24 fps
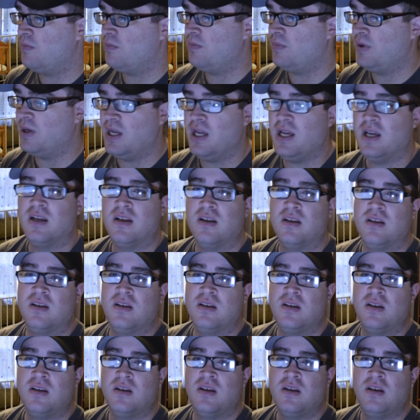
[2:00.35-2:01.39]
but yeah,
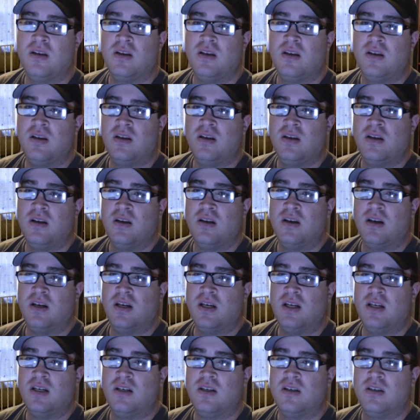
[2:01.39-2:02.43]

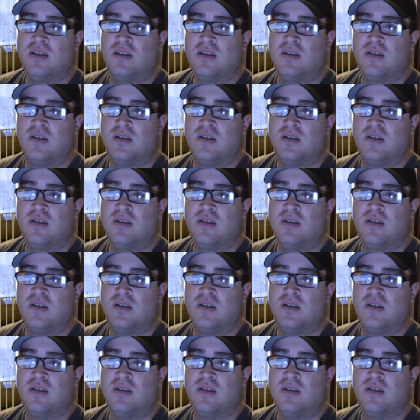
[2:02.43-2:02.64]
uh,